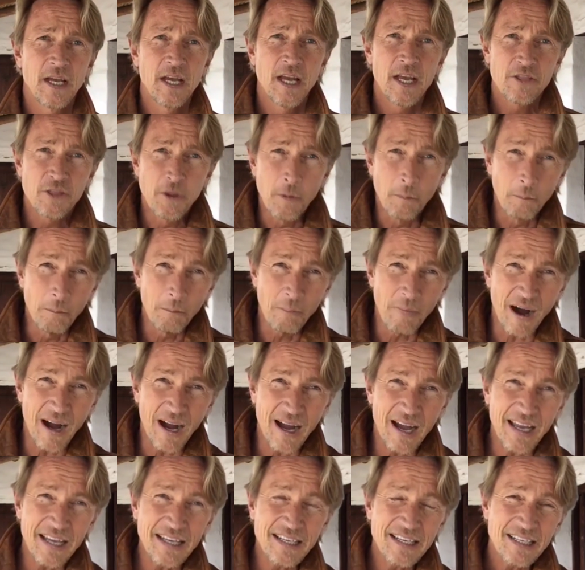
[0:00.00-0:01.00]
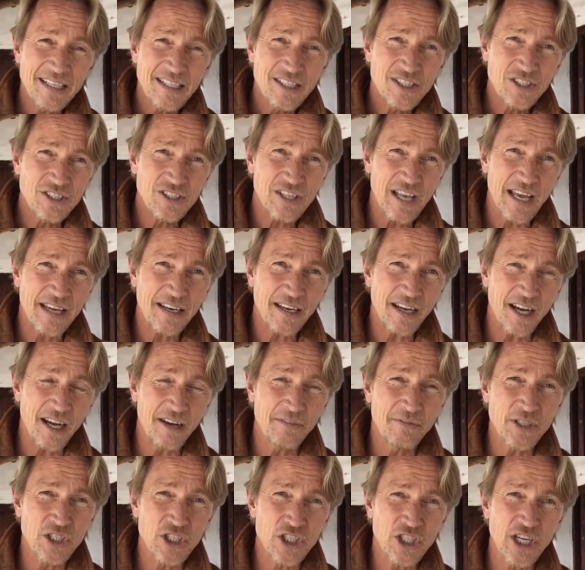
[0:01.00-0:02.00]
The mindset of
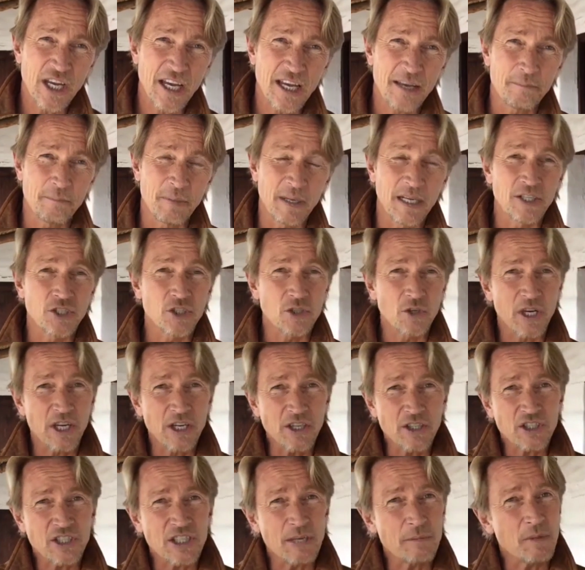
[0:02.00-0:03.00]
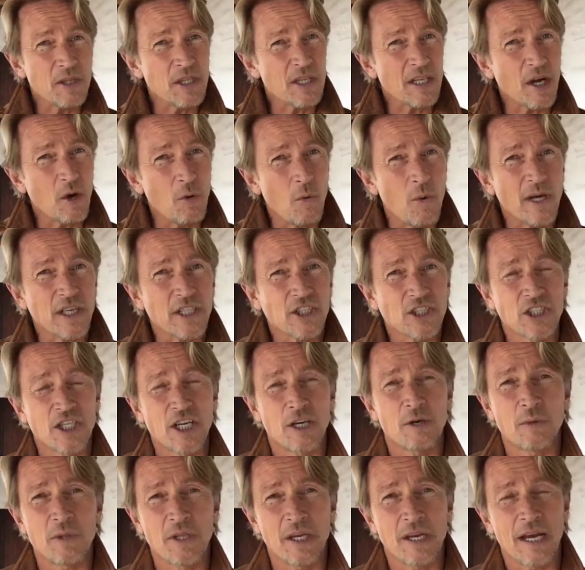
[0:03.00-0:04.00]
a champion. And so here's something that I want to share
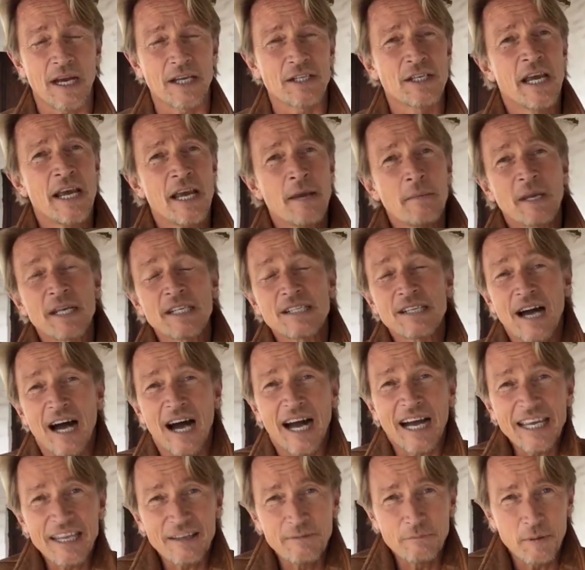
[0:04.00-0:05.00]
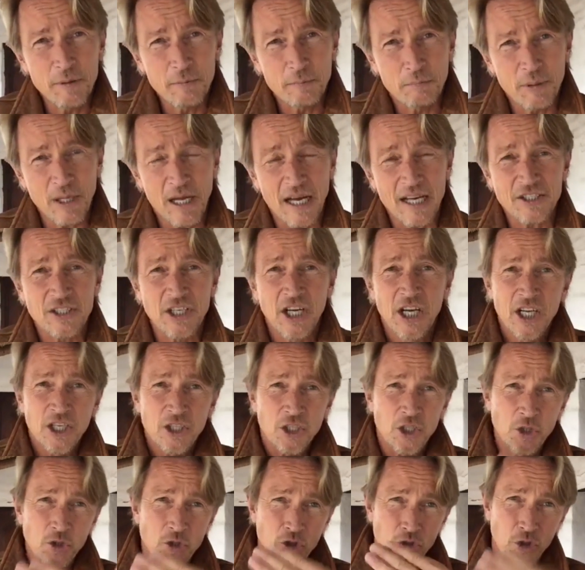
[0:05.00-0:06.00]
with you guys, because I have been blessed
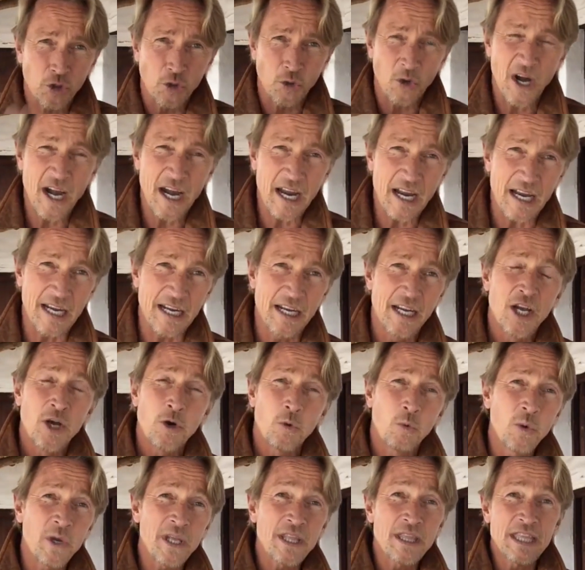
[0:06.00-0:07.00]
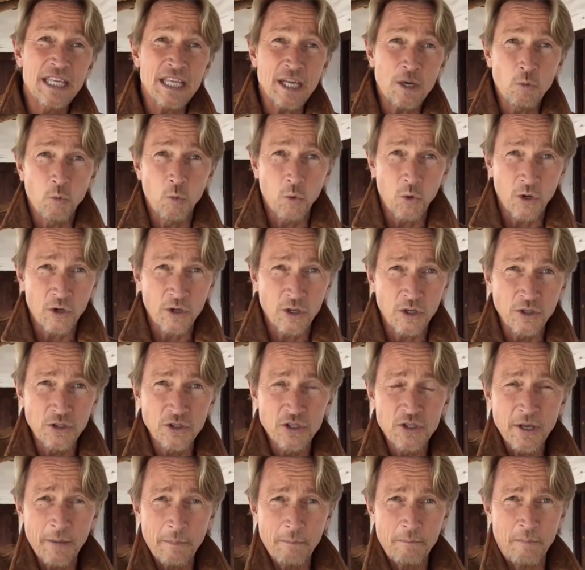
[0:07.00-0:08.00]
to train with the
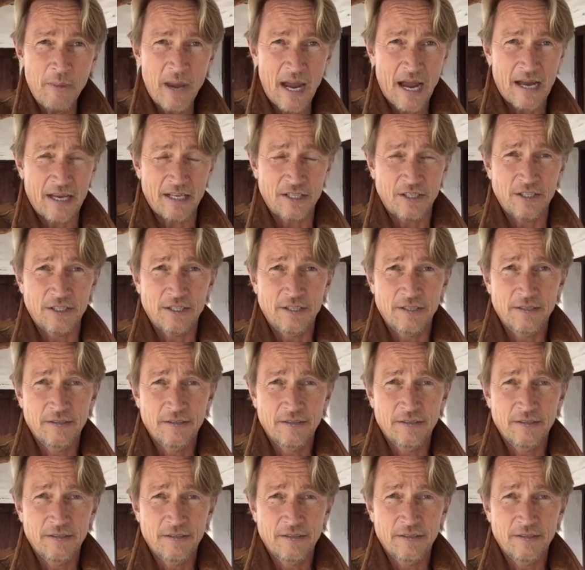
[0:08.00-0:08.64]
world's best.